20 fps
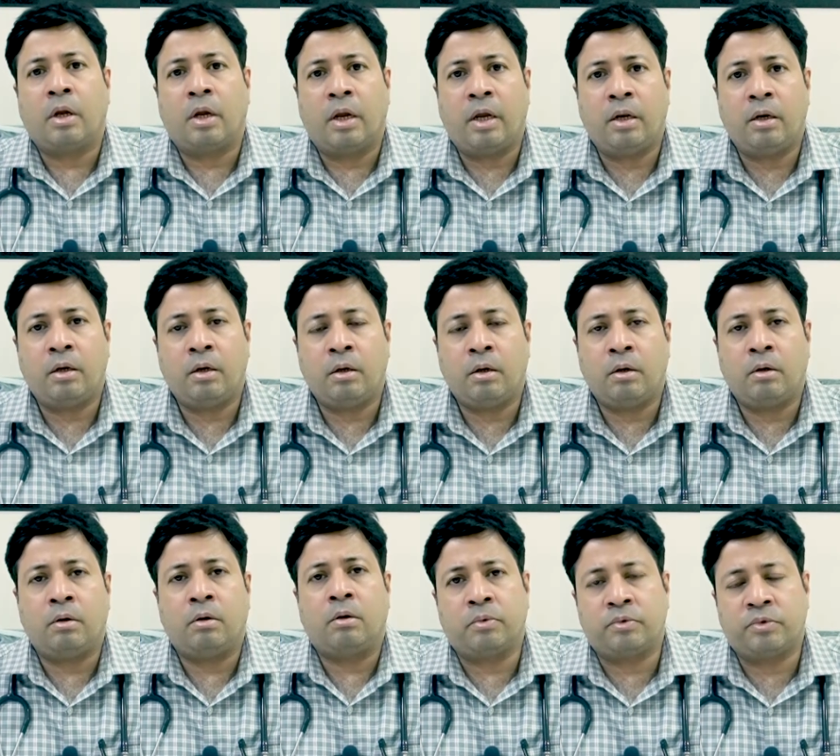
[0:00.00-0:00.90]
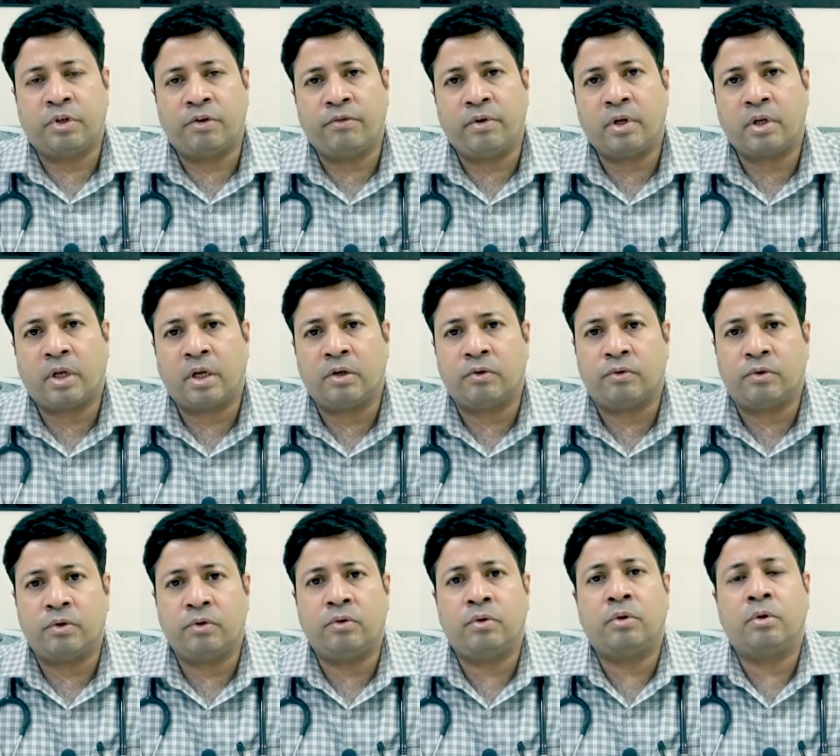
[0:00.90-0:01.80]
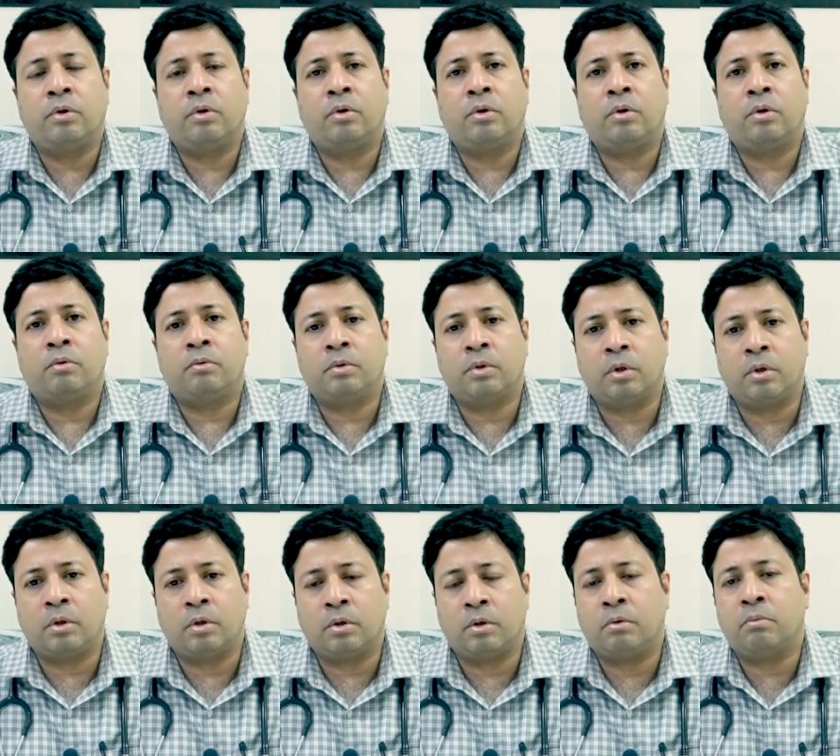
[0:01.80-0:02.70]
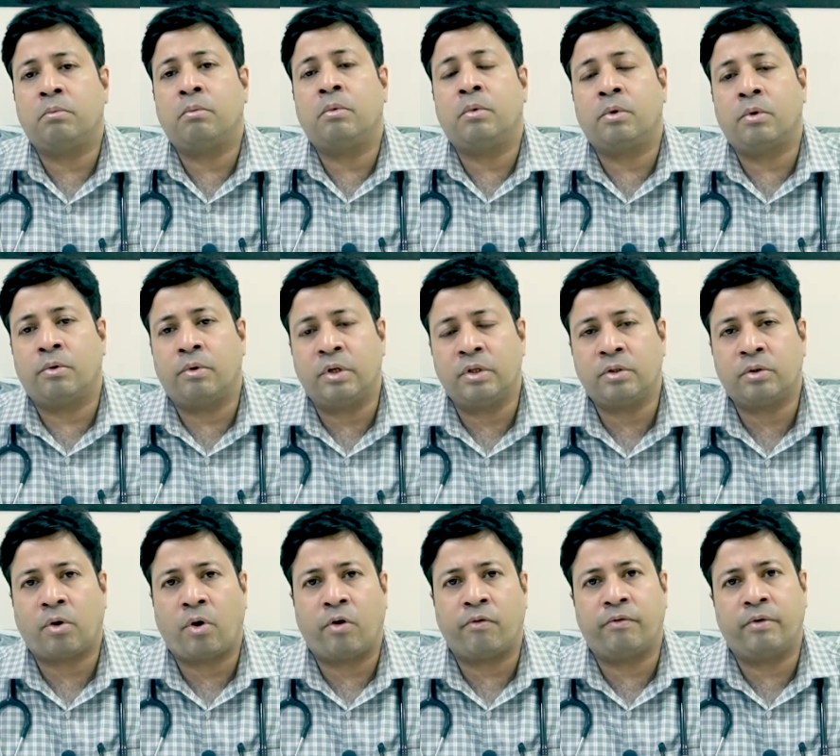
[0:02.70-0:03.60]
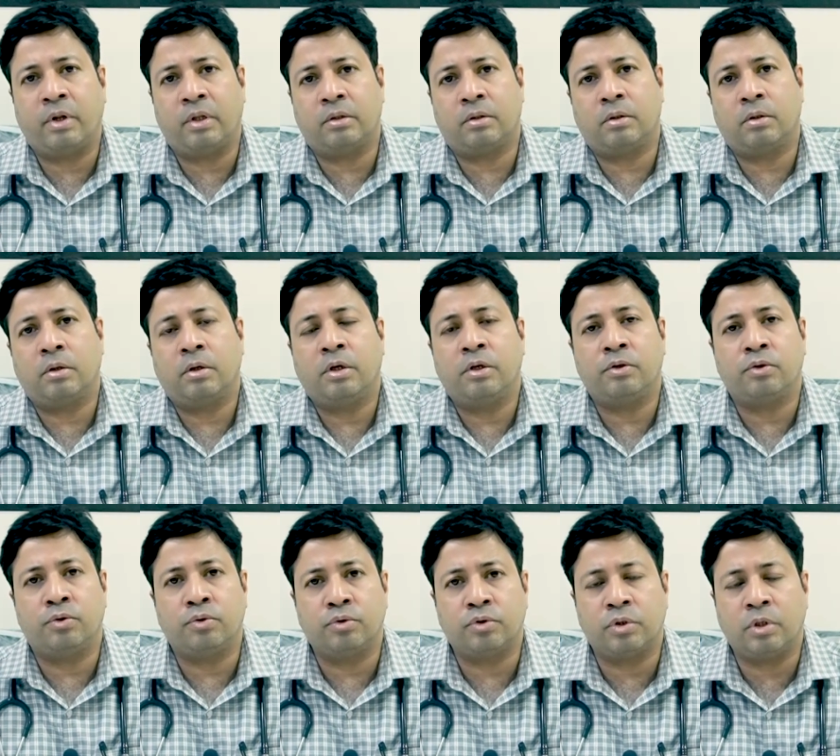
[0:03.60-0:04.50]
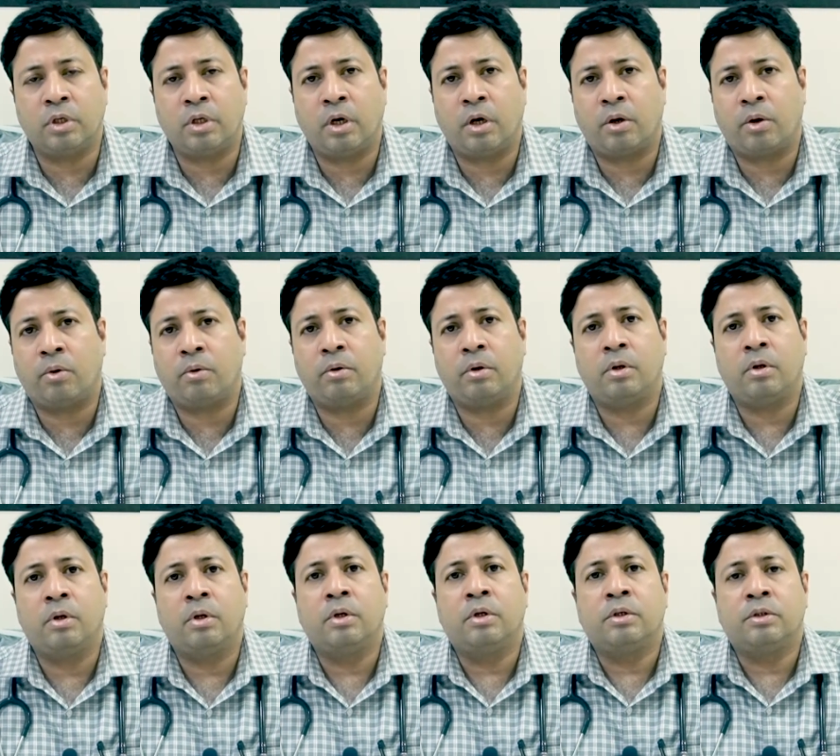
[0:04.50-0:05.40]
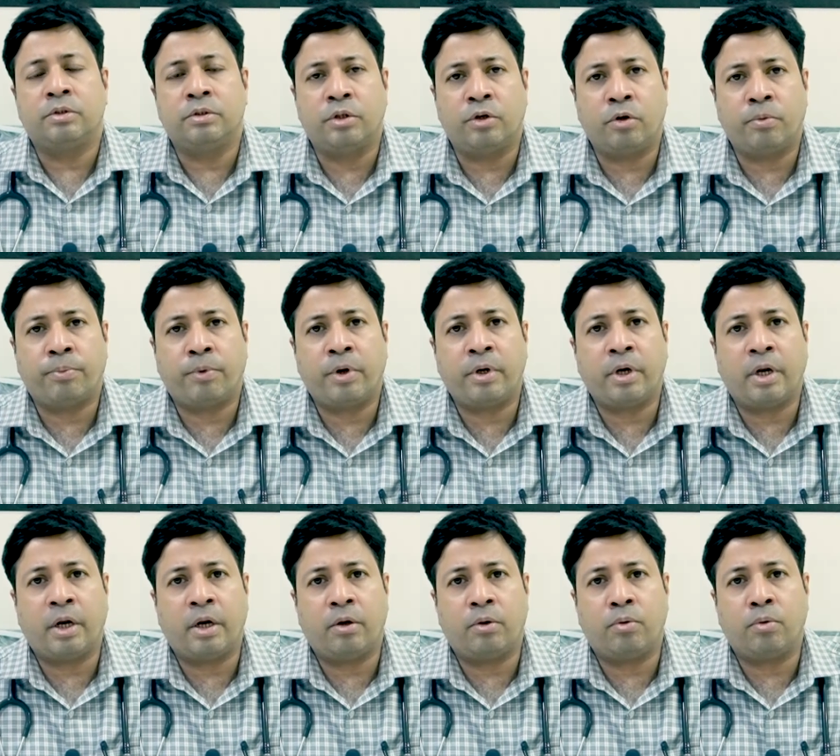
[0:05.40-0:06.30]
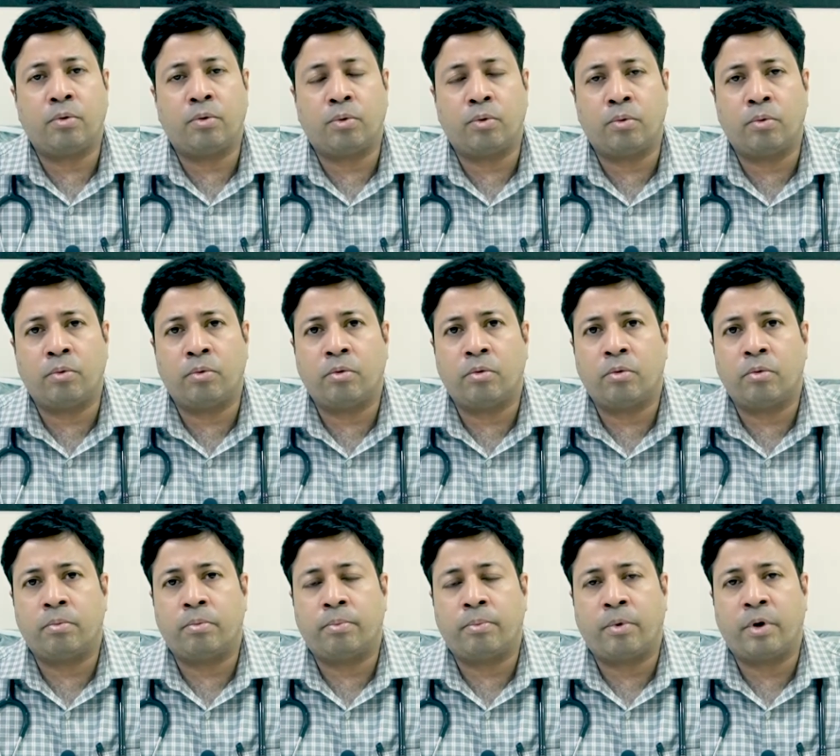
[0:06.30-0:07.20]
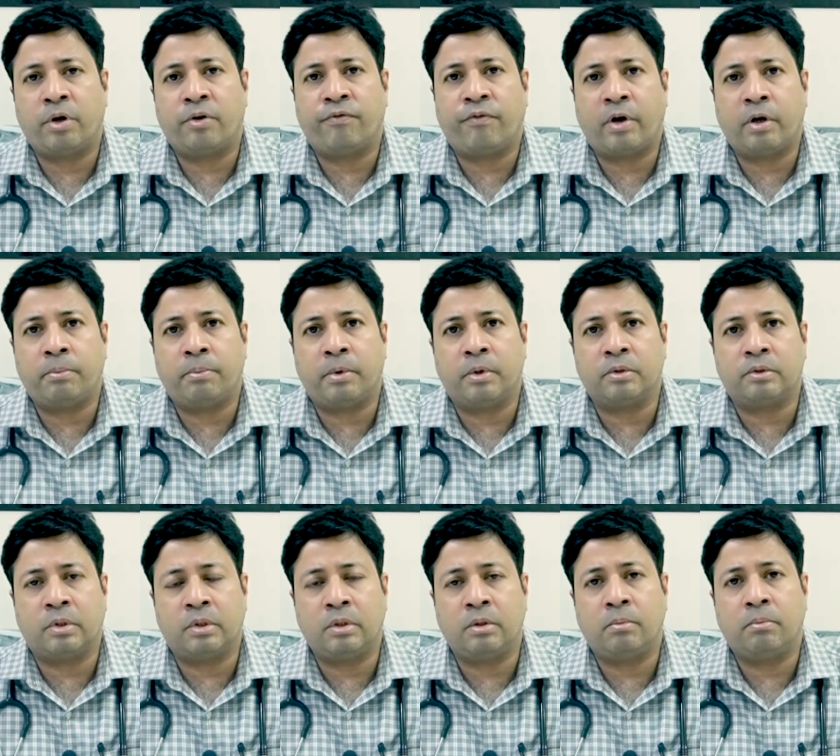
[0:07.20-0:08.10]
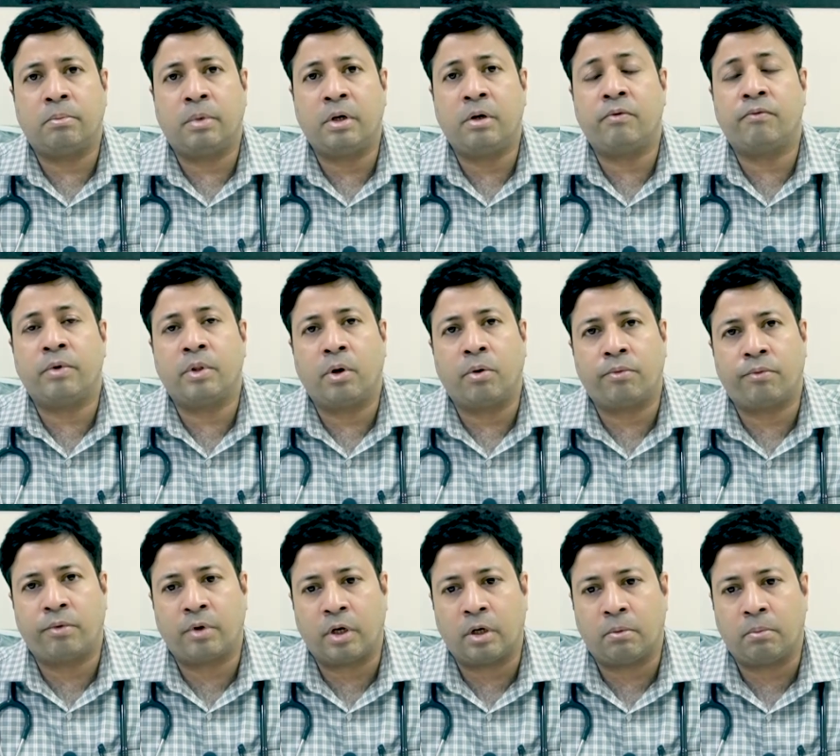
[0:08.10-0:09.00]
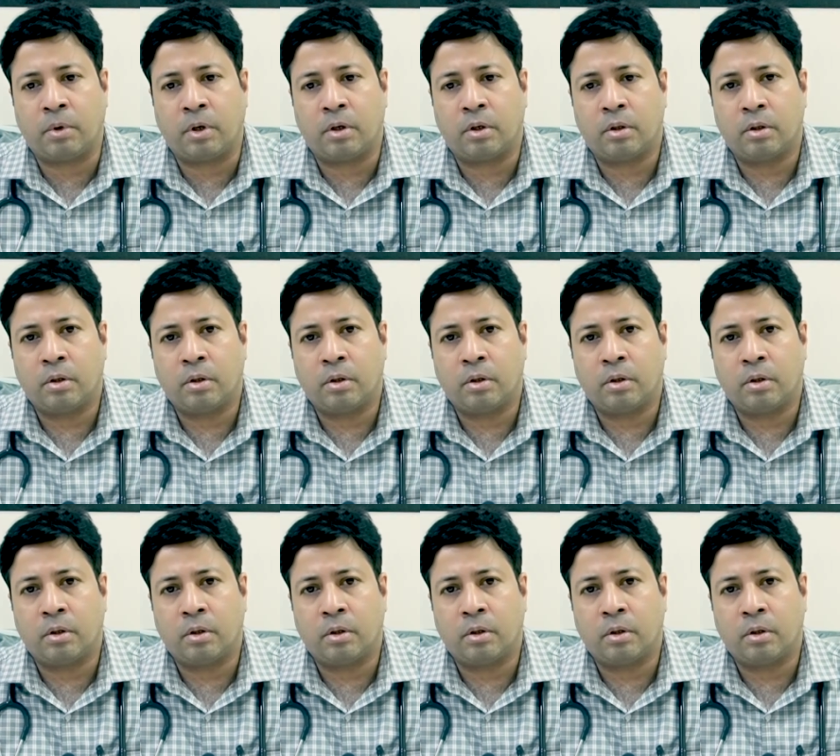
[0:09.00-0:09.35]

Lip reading: In severe cases, the risk of death is usually around 0.8 to 2.5%, but without treatment.